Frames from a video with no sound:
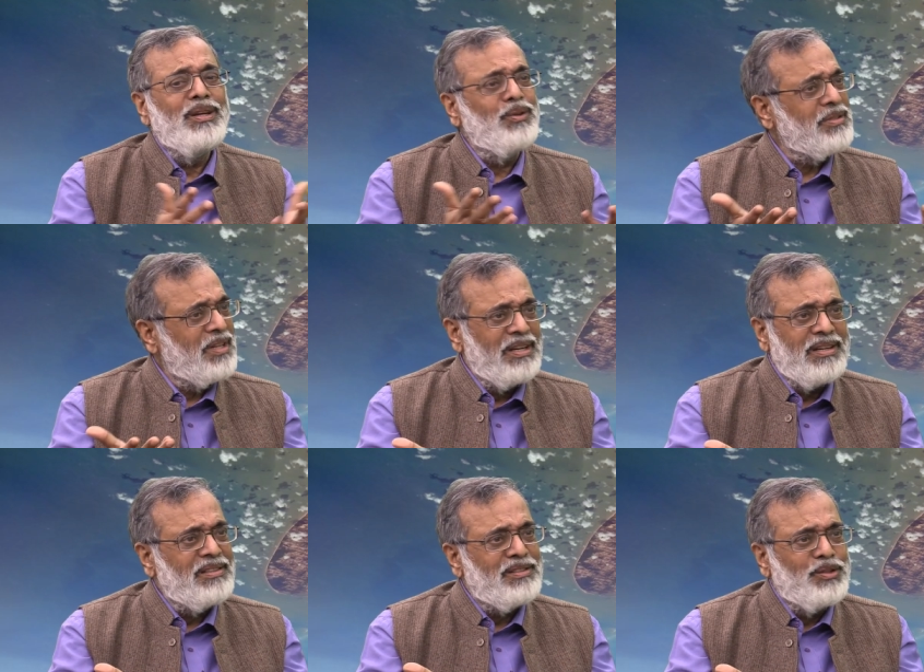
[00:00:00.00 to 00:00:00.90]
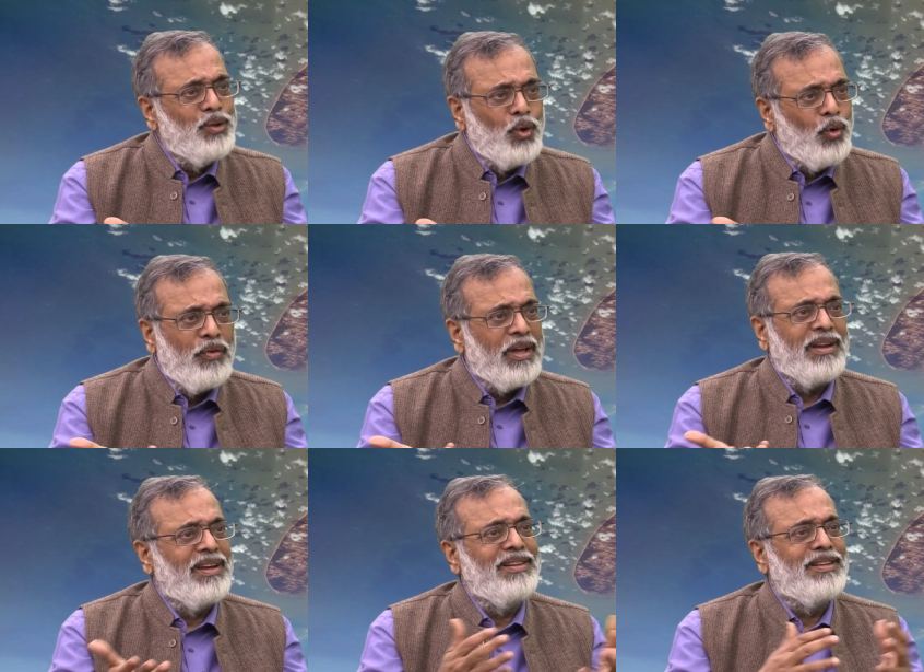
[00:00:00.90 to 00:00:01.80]
NewsClick is nowhere
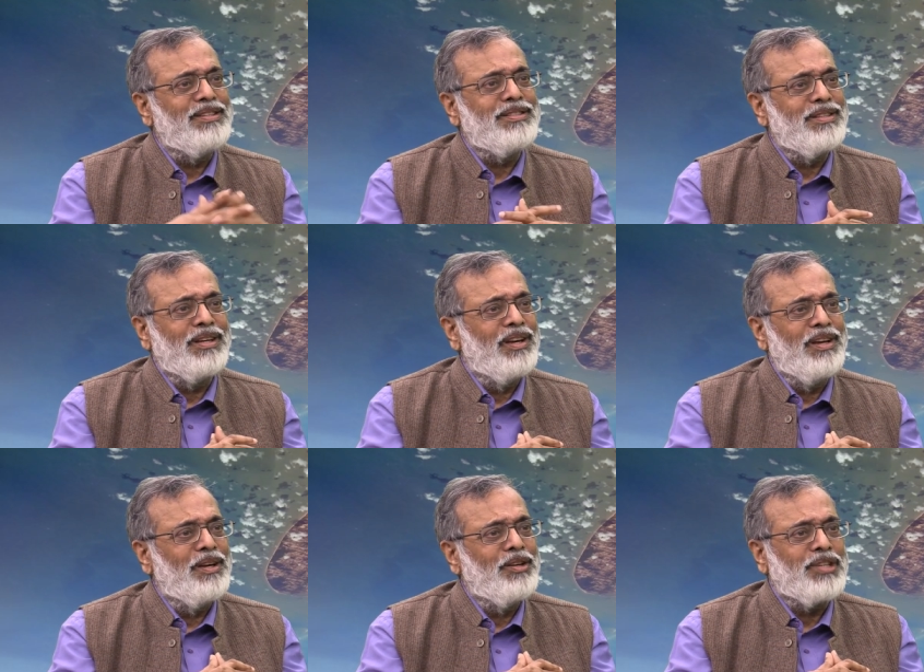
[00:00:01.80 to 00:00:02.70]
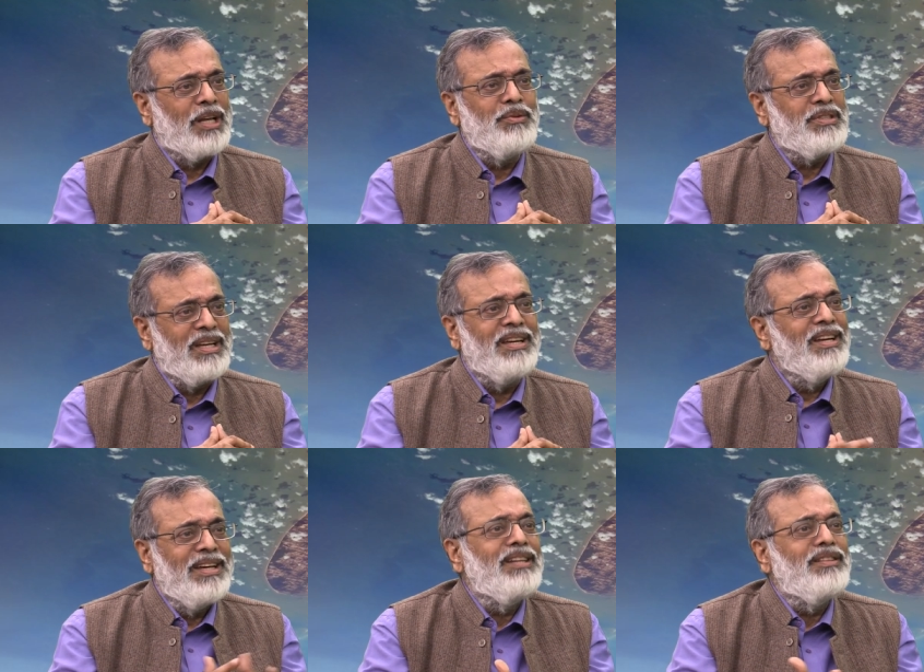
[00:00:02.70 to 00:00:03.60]
in this, uh, shall we say,
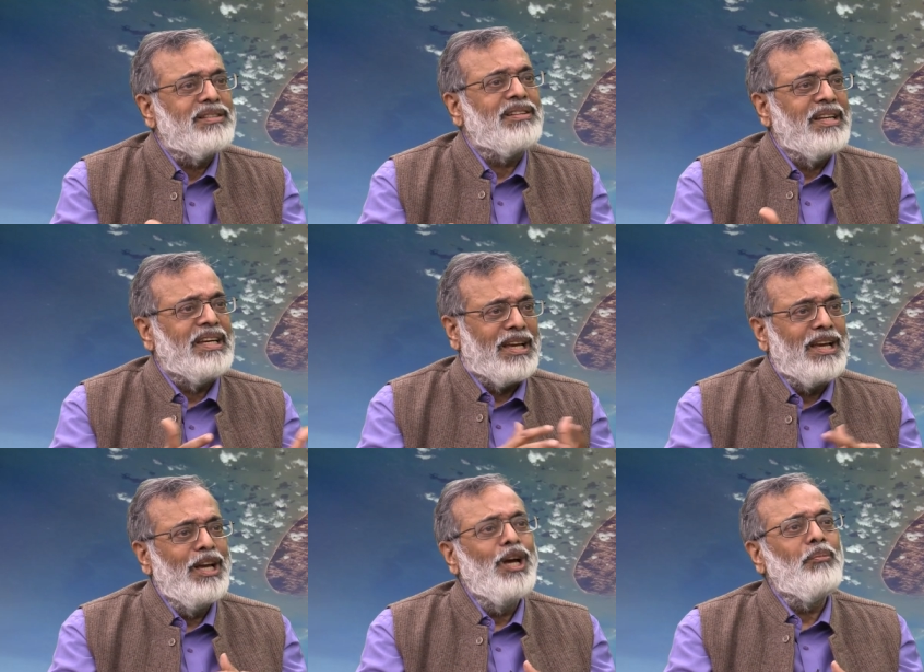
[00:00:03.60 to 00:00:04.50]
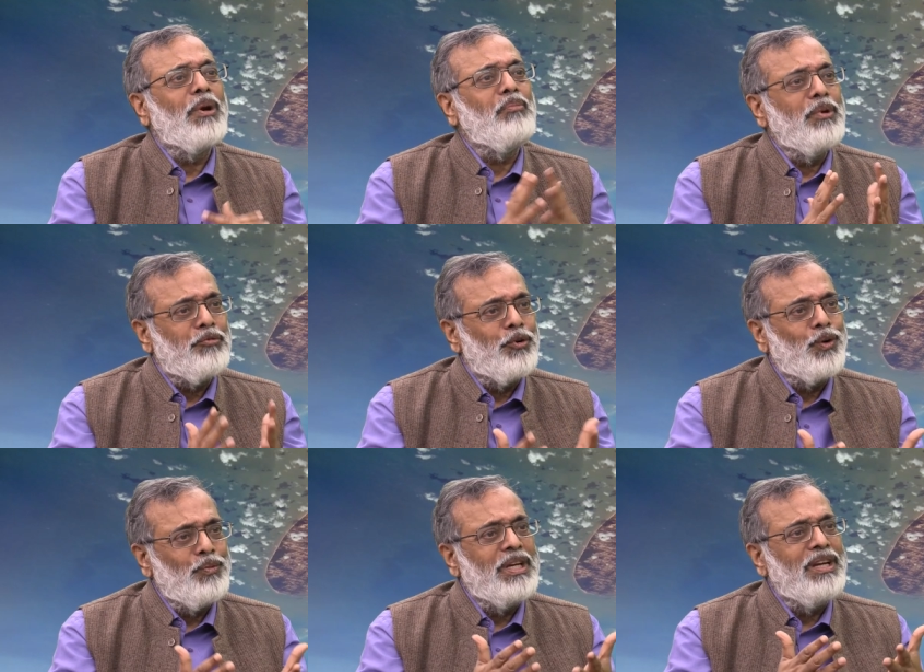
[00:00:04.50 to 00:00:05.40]
in this league. But before
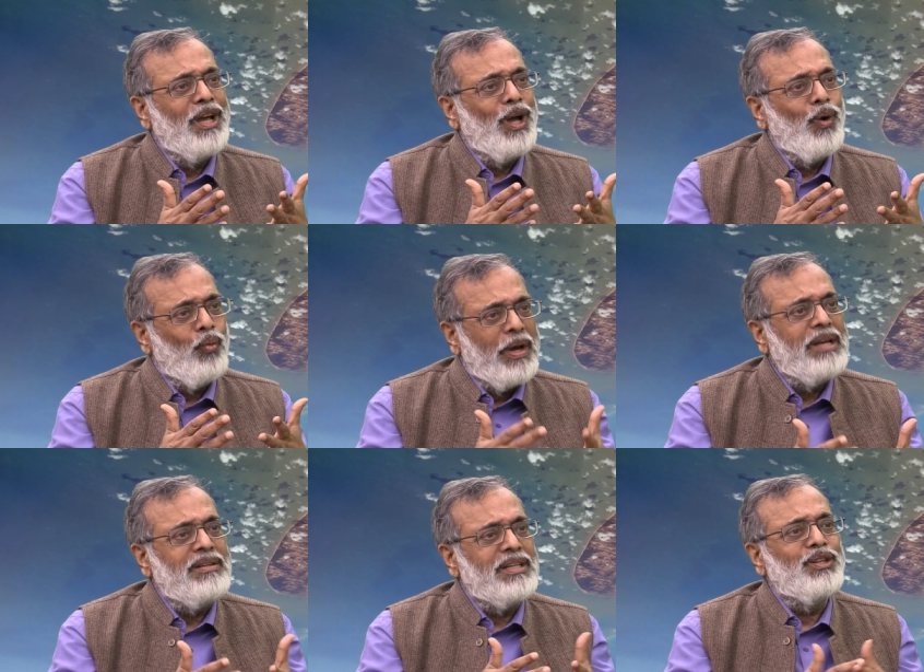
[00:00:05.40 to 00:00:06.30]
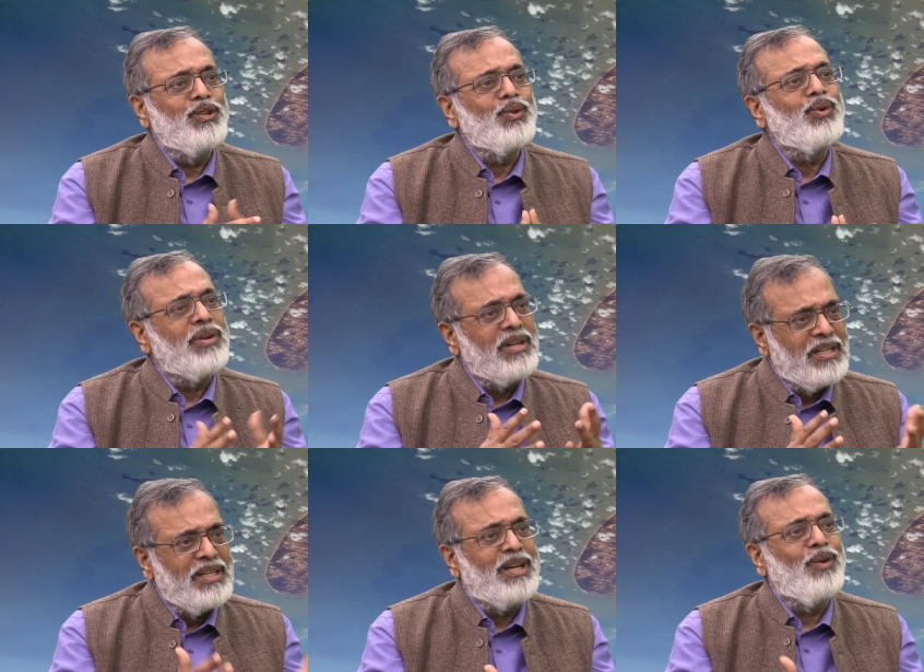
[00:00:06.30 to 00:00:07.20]
we went in to
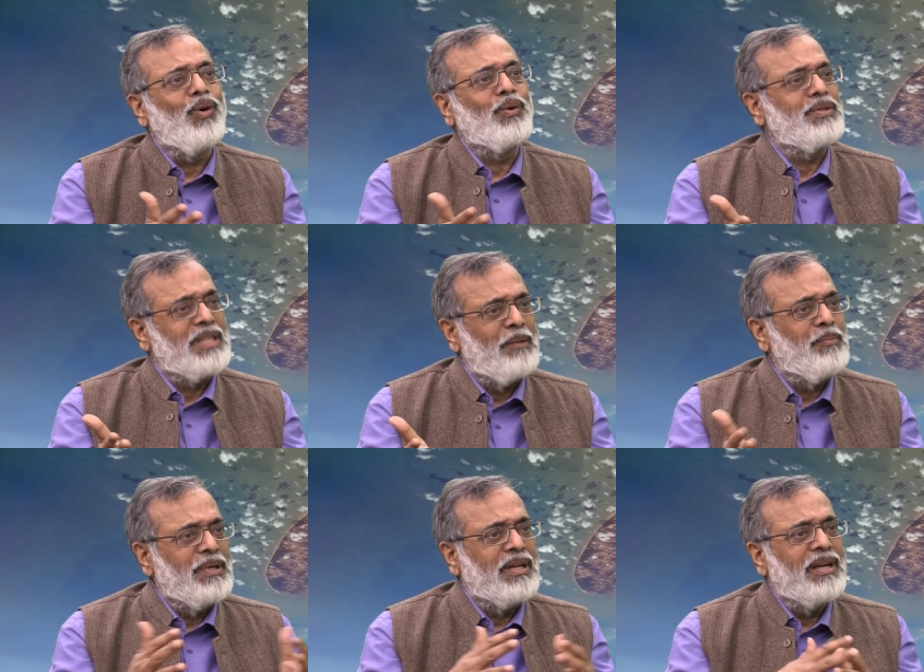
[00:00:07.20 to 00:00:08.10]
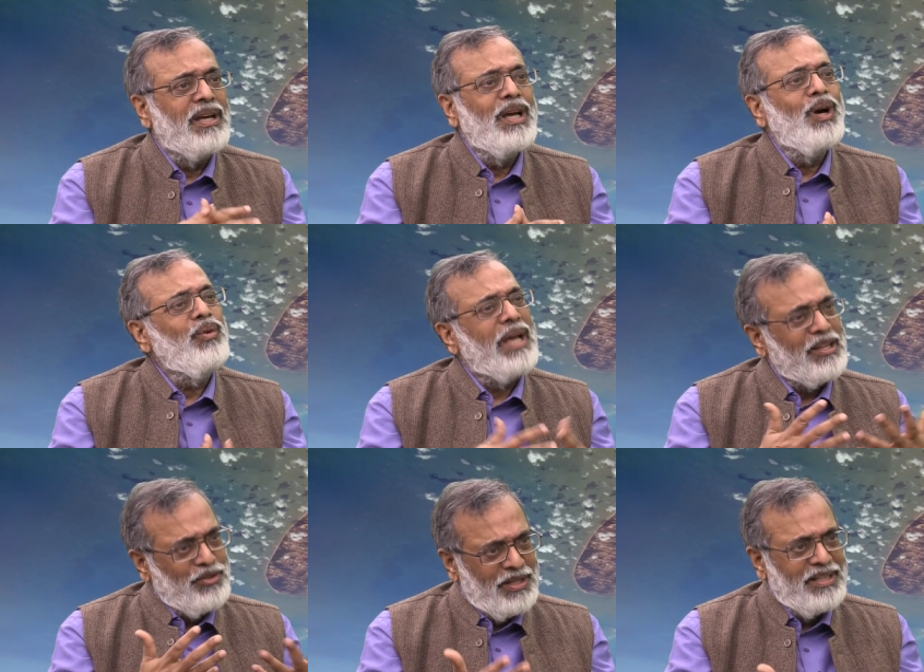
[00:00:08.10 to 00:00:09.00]
critique what was happening, we
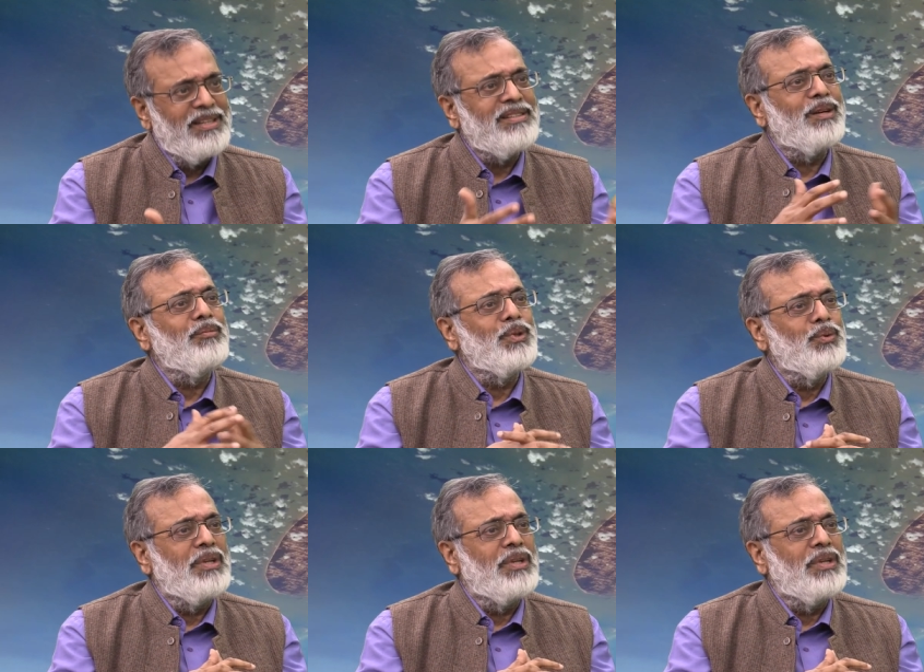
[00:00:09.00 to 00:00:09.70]
actually did some due